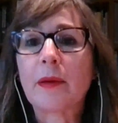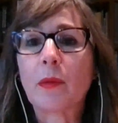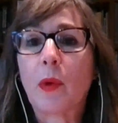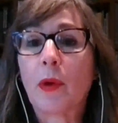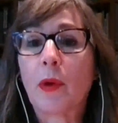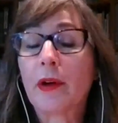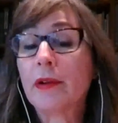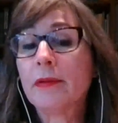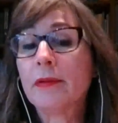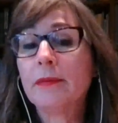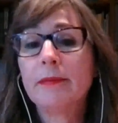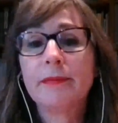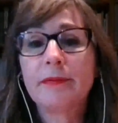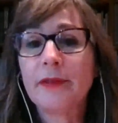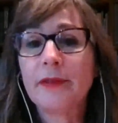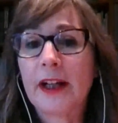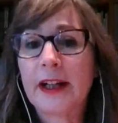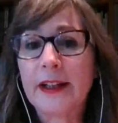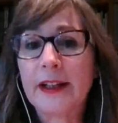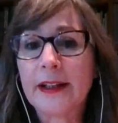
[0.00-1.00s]
or
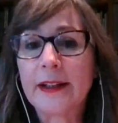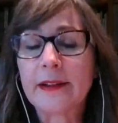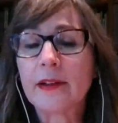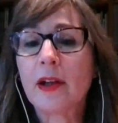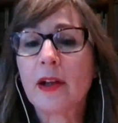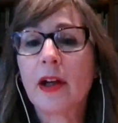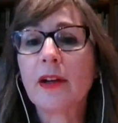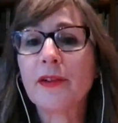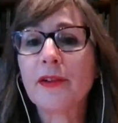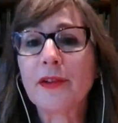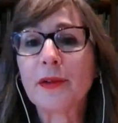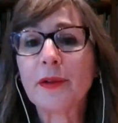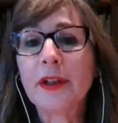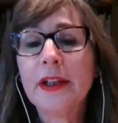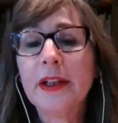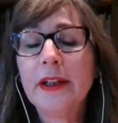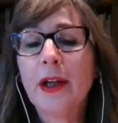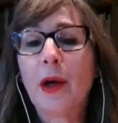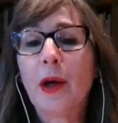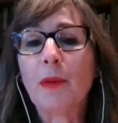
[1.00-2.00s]
fighting in a lawsuit.
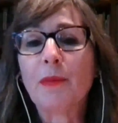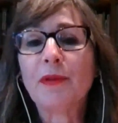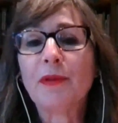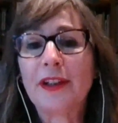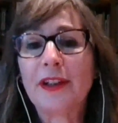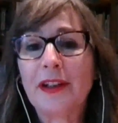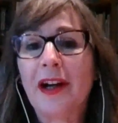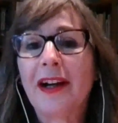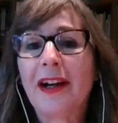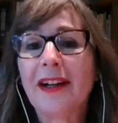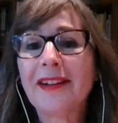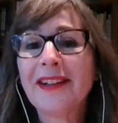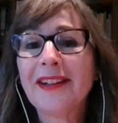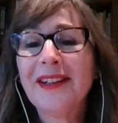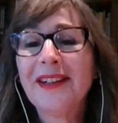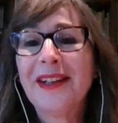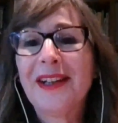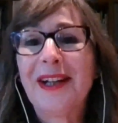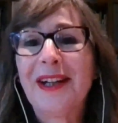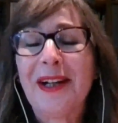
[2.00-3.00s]
Hopefully not.
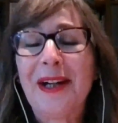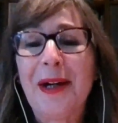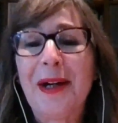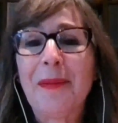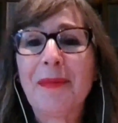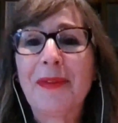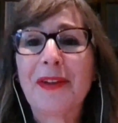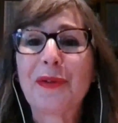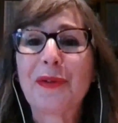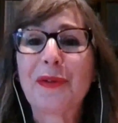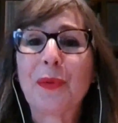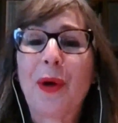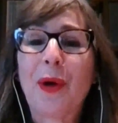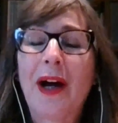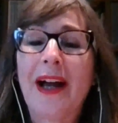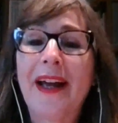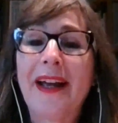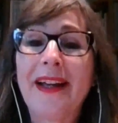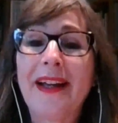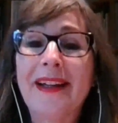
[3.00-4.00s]
This is
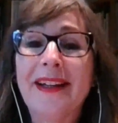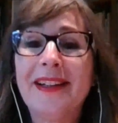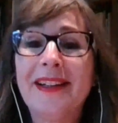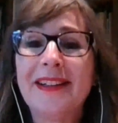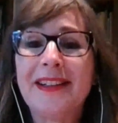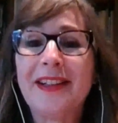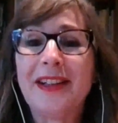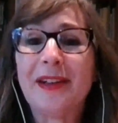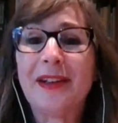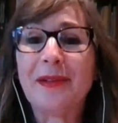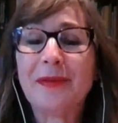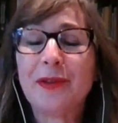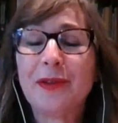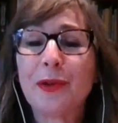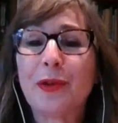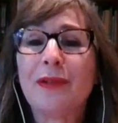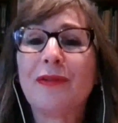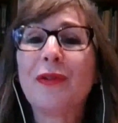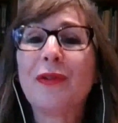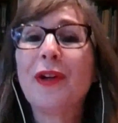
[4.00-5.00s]
why,
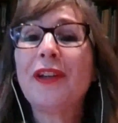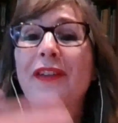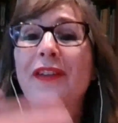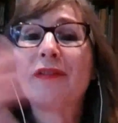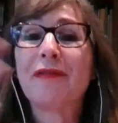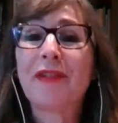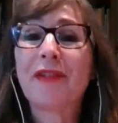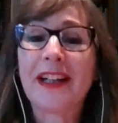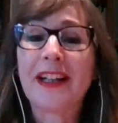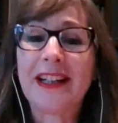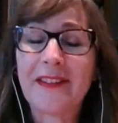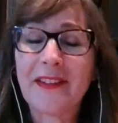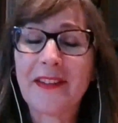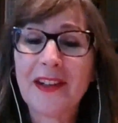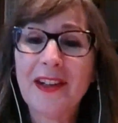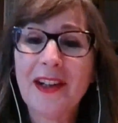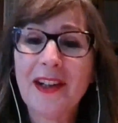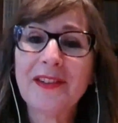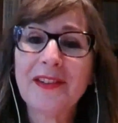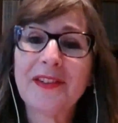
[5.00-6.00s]
to avoid the fighting in
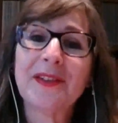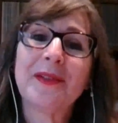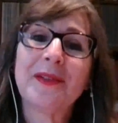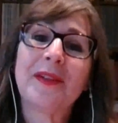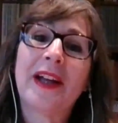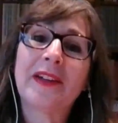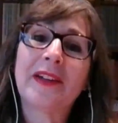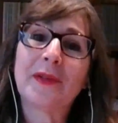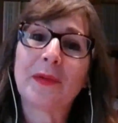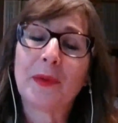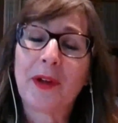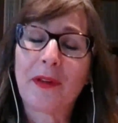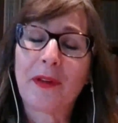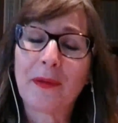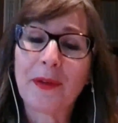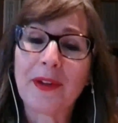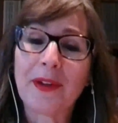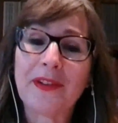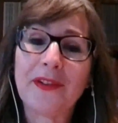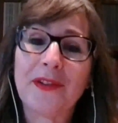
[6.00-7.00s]
the lawsuit, that's one of
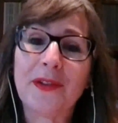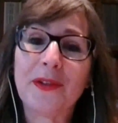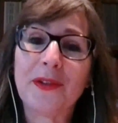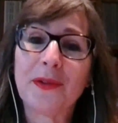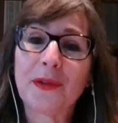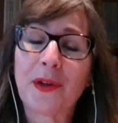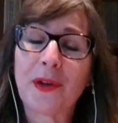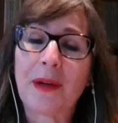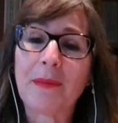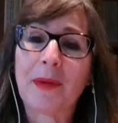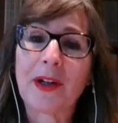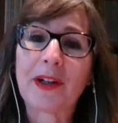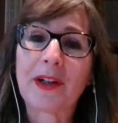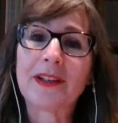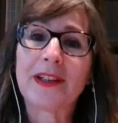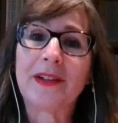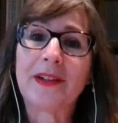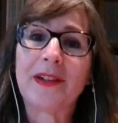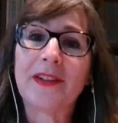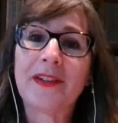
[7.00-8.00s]
the reasons you do trademark
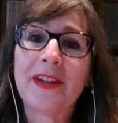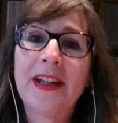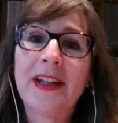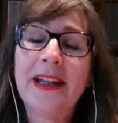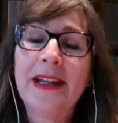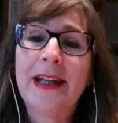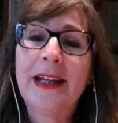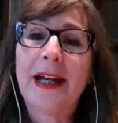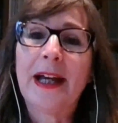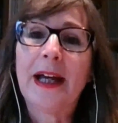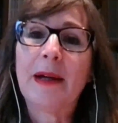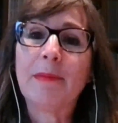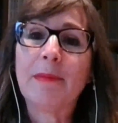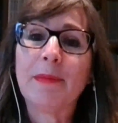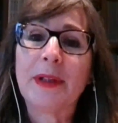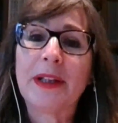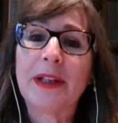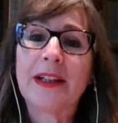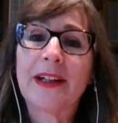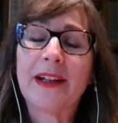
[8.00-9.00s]
clearance,
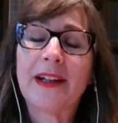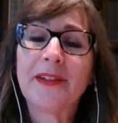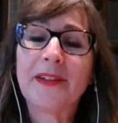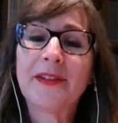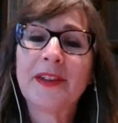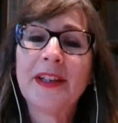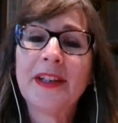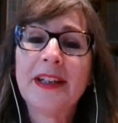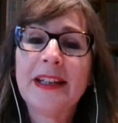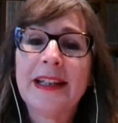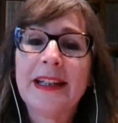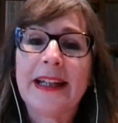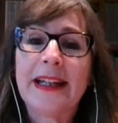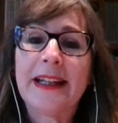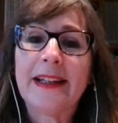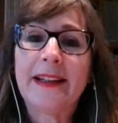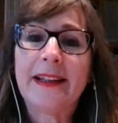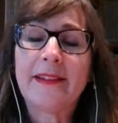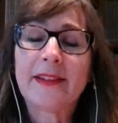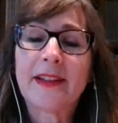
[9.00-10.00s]
because
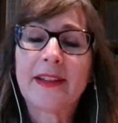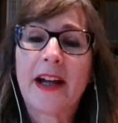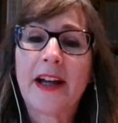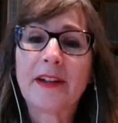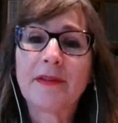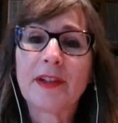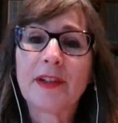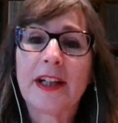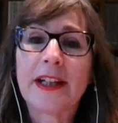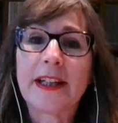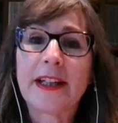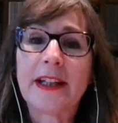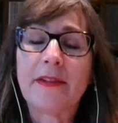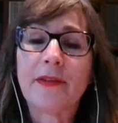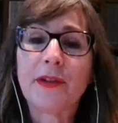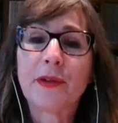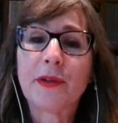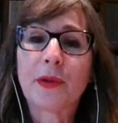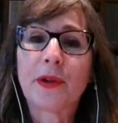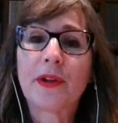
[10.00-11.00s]
it's kind of like
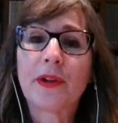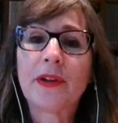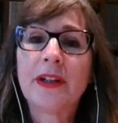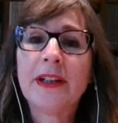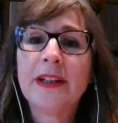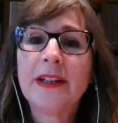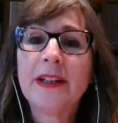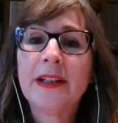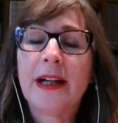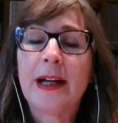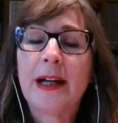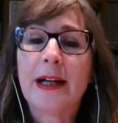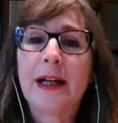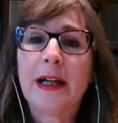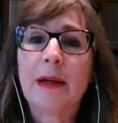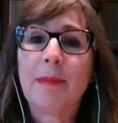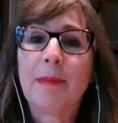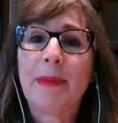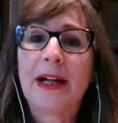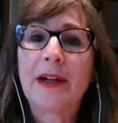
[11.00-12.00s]
if you're
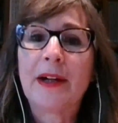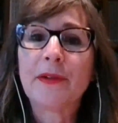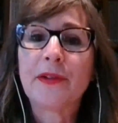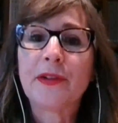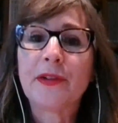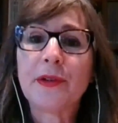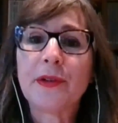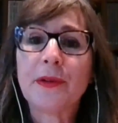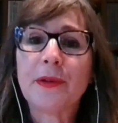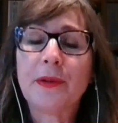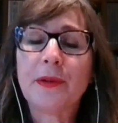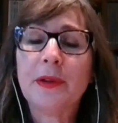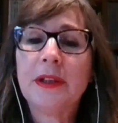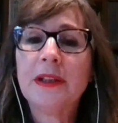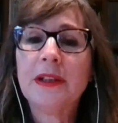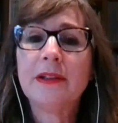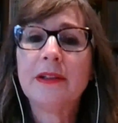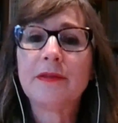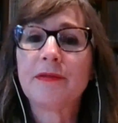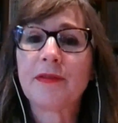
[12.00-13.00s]
about to
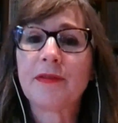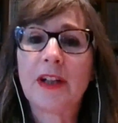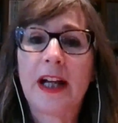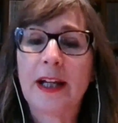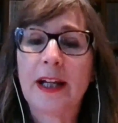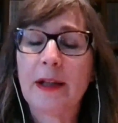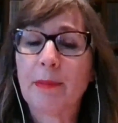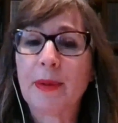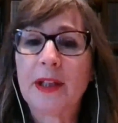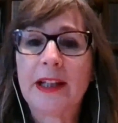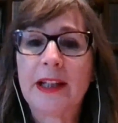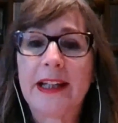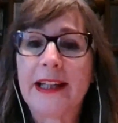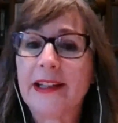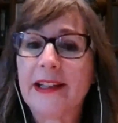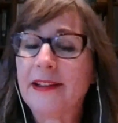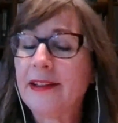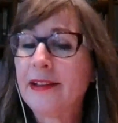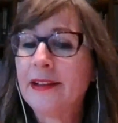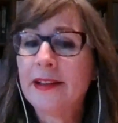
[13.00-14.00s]
fly a
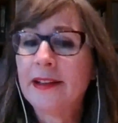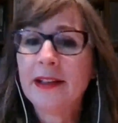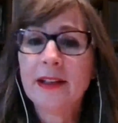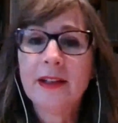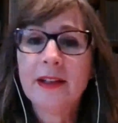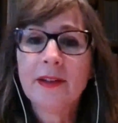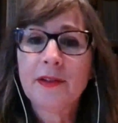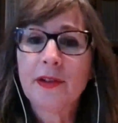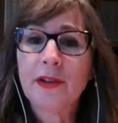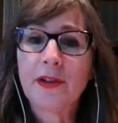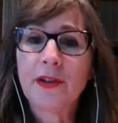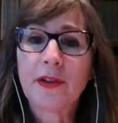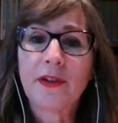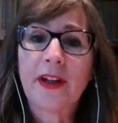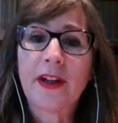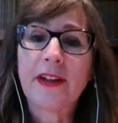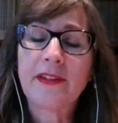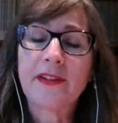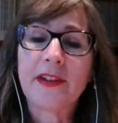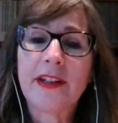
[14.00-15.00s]
plane to your
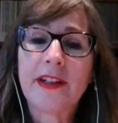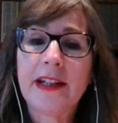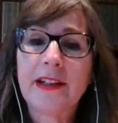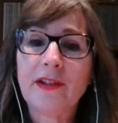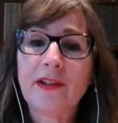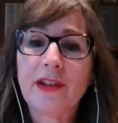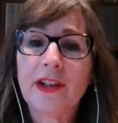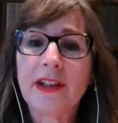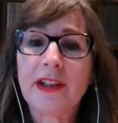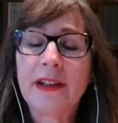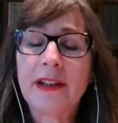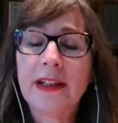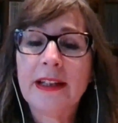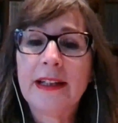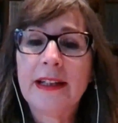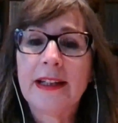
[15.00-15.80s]
destination,